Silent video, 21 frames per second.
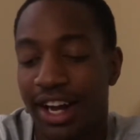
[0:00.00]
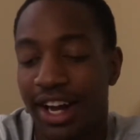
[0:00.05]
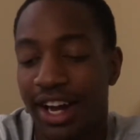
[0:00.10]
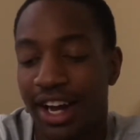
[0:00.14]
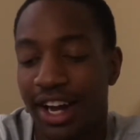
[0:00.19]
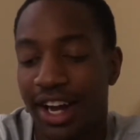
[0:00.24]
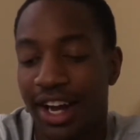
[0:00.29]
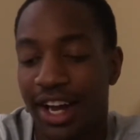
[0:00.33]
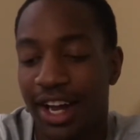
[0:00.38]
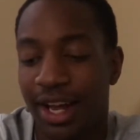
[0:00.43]

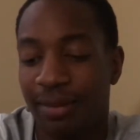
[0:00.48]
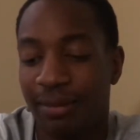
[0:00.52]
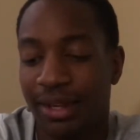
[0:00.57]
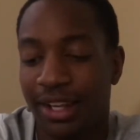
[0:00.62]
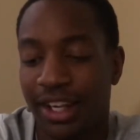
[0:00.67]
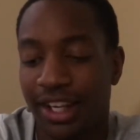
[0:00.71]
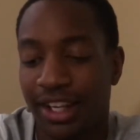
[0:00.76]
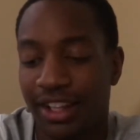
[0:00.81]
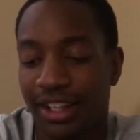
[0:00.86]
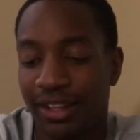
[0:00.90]
Um,
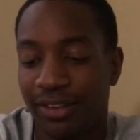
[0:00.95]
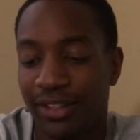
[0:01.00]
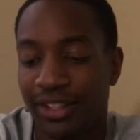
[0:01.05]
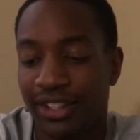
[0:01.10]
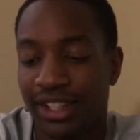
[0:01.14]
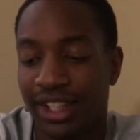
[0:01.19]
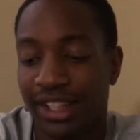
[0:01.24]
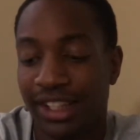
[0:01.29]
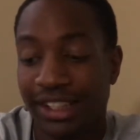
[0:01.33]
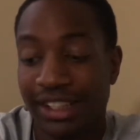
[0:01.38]
and they were
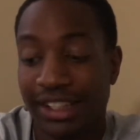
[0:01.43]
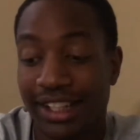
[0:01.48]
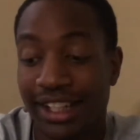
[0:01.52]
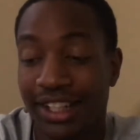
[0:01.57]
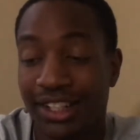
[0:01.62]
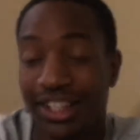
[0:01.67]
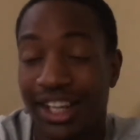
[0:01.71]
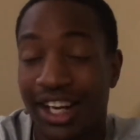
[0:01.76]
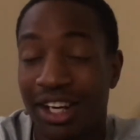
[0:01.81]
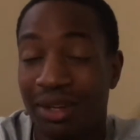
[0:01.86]
saying,
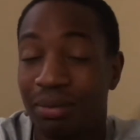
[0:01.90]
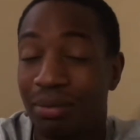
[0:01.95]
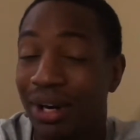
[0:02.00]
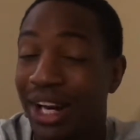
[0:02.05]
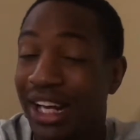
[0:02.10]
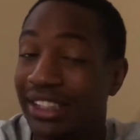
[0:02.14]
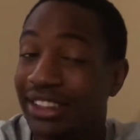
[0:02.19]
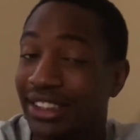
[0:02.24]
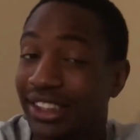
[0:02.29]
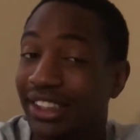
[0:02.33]
dang, kind of
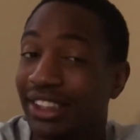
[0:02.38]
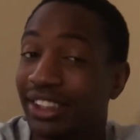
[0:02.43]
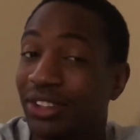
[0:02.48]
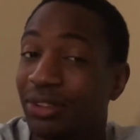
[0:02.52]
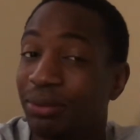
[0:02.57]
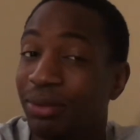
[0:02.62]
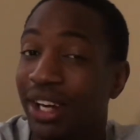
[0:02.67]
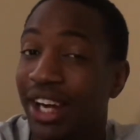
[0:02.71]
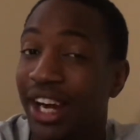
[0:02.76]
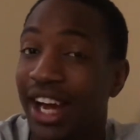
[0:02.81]
priced it a
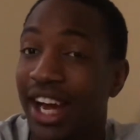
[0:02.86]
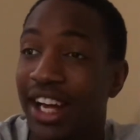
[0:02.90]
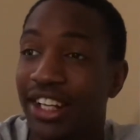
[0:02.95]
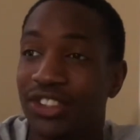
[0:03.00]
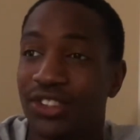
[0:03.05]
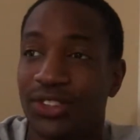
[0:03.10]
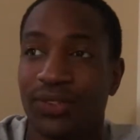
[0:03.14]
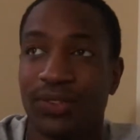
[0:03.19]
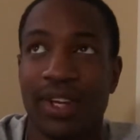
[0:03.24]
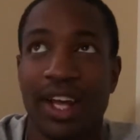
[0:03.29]
little bit high.
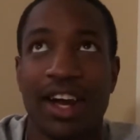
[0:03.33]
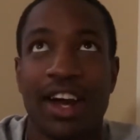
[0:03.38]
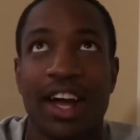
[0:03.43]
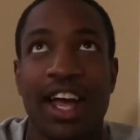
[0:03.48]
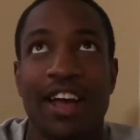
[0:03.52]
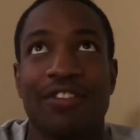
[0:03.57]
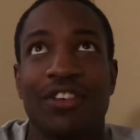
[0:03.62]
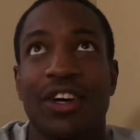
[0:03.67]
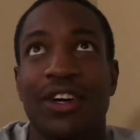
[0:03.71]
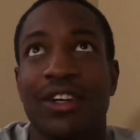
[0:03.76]
So now I
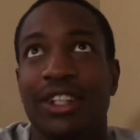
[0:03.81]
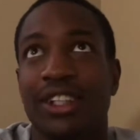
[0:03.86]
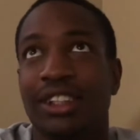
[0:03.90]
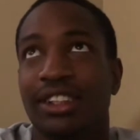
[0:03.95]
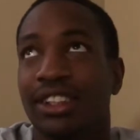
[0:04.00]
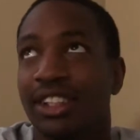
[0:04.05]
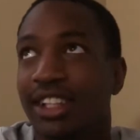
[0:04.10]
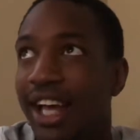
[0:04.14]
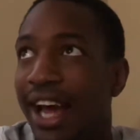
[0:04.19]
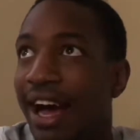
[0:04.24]
have all
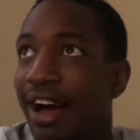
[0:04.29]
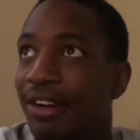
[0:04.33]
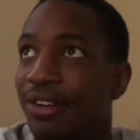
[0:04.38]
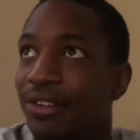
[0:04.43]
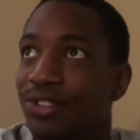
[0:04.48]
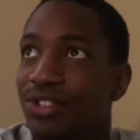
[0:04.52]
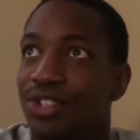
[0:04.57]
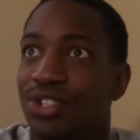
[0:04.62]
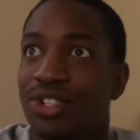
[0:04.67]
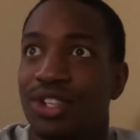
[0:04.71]
these
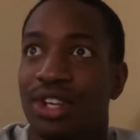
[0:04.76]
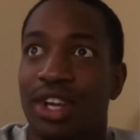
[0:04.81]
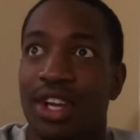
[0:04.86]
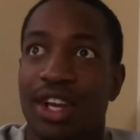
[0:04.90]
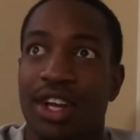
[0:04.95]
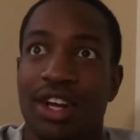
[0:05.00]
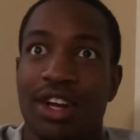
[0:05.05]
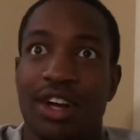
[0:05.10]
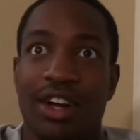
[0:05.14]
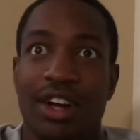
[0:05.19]
doubts
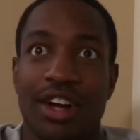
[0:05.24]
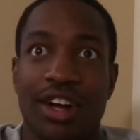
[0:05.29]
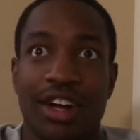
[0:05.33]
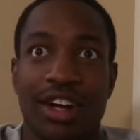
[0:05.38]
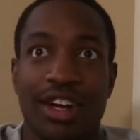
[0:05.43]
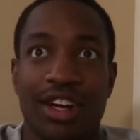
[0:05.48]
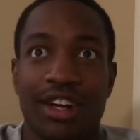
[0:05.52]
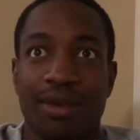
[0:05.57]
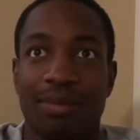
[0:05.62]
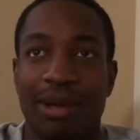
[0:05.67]

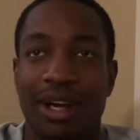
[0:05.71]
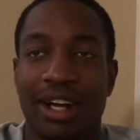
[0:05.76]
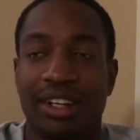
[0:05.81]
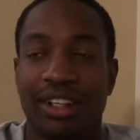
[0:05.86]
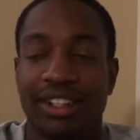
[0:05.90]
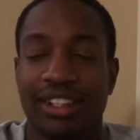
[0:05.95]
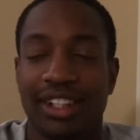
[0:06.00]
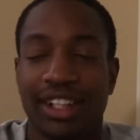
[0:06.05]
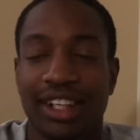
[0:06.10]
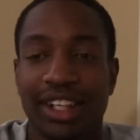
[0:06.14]
uh,
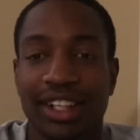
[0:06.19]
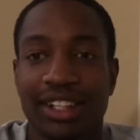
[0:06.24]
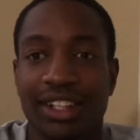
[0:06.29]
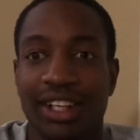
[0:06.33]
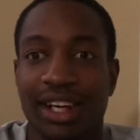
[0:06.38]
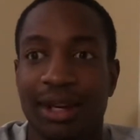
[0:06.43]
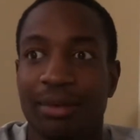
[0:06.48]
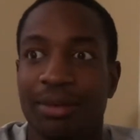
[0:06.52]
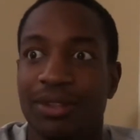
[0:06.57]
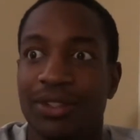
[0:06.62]
about, dang,
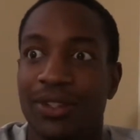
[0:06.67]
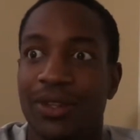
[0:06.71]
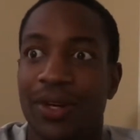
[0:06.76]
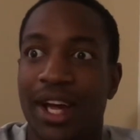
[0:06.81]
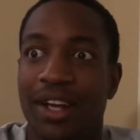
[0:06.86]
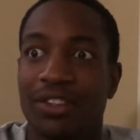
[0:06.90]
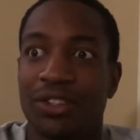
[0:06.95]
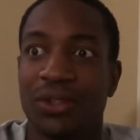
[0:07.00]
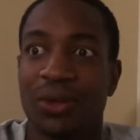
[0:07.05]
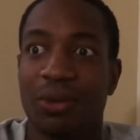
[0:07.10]
did I do
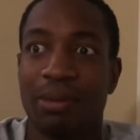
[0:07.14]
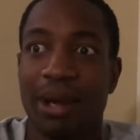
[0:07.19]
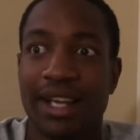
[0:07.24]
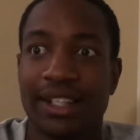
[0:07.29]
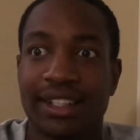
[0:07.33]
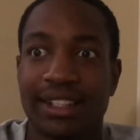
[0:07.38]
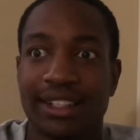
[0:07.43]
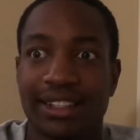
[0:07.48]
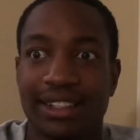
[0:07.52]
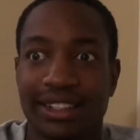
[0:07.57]
I have to go
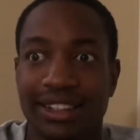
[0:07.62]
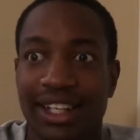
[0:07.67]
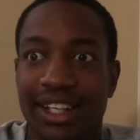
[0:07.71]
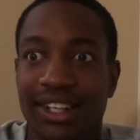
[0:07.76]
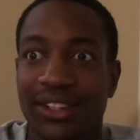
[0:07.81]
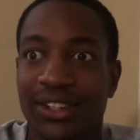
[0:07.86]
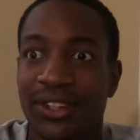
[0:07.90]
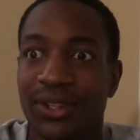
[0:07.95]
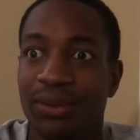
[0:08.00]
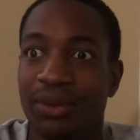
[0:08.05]
back to the
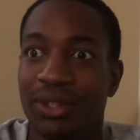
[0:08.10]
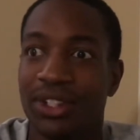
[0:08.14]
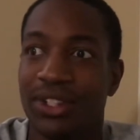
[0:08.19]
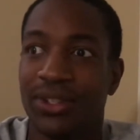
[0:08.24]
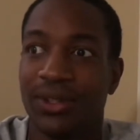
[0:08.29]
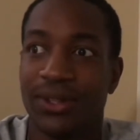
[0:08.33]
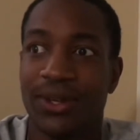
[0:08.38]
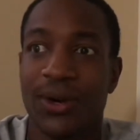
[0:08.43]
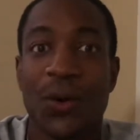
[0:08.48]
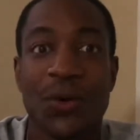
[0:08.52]
seller,
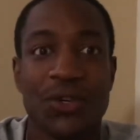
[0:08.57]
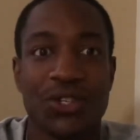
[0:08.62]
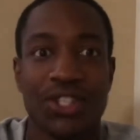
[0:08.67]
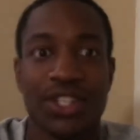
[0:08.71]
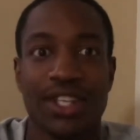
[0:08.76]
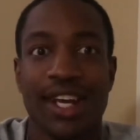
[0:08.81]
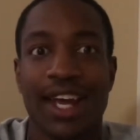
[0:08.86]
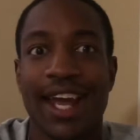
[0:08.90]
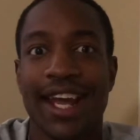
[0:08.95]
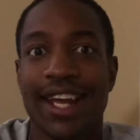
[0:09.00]

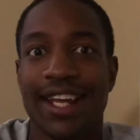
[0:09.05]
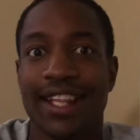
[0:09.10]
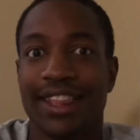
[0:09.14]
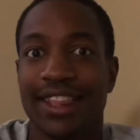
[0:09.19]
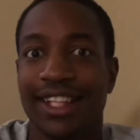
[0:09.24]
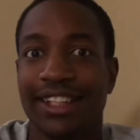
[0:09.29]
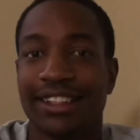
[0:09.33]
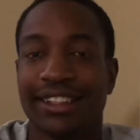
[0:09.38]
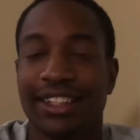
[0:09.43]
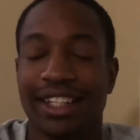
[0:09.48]
renegotiate, and
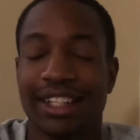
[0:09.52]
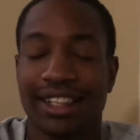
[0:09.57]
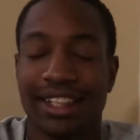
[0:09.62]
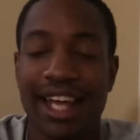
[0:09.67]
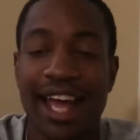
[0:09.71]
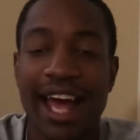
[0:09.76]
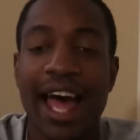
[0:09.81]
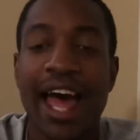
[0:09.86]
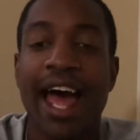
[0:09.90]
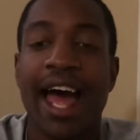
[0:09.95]
things like
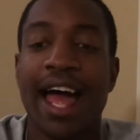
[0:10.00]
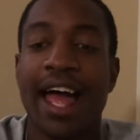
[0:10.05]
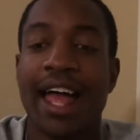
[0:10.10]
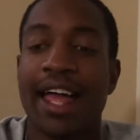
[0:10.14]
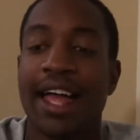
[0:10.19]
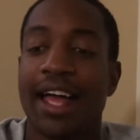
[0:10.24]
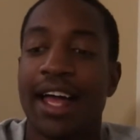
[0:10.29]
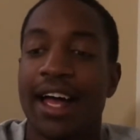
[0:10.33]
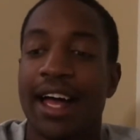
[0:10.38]
that.